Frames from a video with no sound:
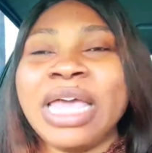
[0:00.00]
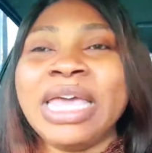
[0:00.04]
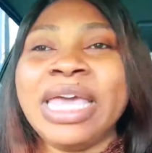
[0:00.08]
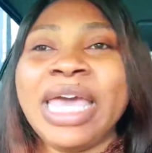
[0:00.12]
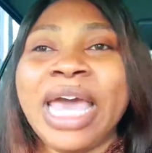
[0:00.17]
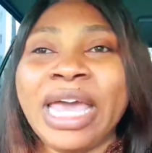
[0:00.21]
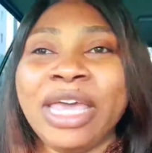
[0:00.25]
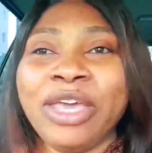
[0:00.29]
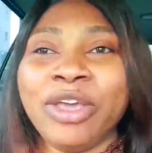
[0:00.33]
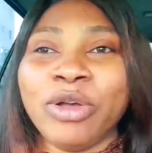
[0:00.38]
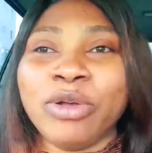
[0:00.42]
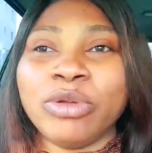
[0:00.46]

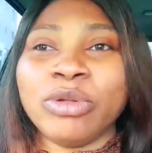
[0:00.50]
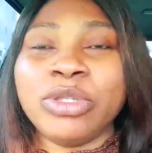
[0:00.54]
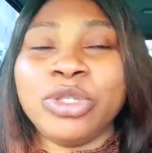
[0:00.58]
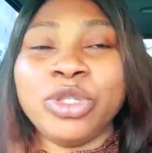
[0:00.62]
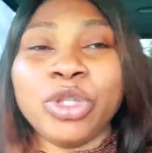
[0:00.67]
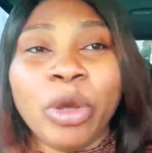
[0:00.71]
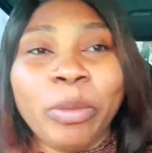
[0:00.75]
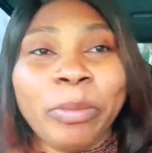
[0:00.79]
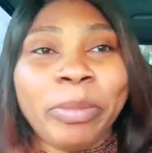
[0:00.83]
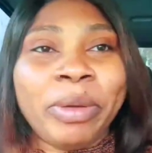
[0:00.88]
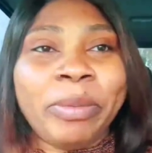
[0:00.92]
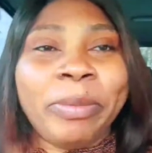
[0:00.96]
get your
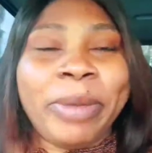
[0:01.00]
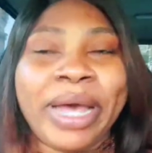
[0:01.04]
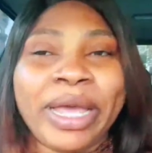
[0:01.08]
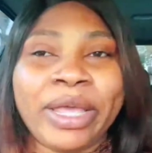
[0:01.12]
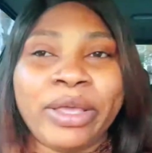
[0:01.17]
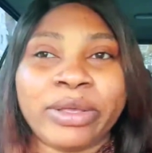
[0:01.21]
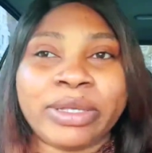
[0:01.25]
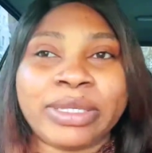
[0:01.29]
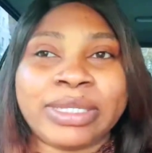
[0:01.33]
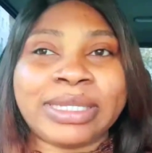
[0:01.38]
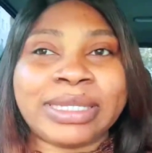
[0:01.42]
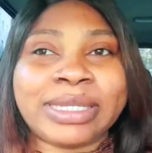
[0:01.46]
number by
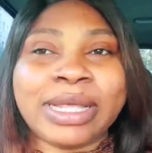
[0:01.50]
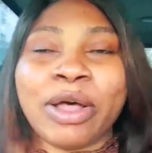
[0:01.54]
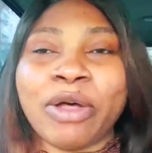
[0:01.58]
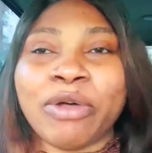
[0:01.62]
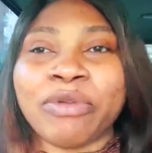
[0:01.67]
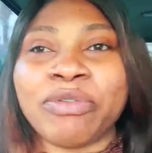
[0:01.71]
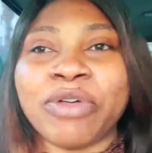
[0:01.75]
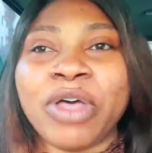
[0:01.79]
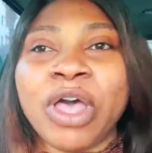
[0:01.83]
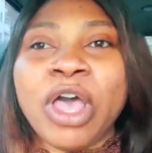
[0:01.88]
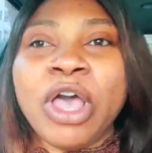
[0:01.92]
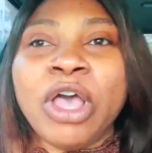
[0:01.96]

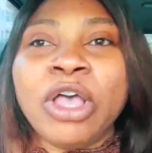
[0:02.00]
yourself.